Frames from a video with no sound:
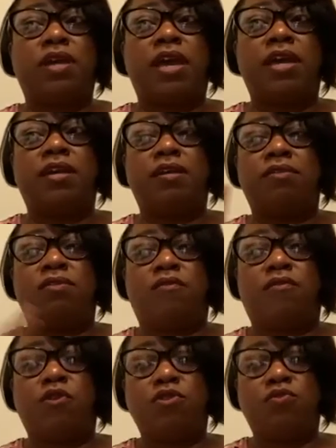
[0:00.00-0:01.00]
and the
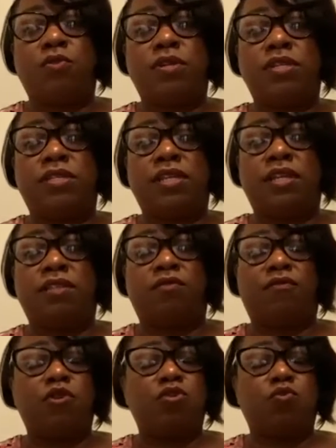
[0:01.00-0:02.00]
first one is that the
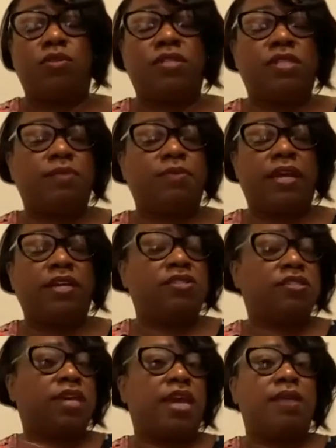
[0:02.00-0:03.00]
first one seemed like it
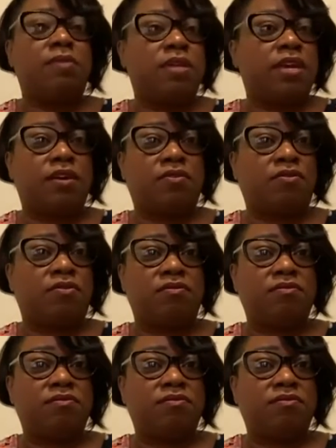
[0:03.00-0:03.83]
just came together.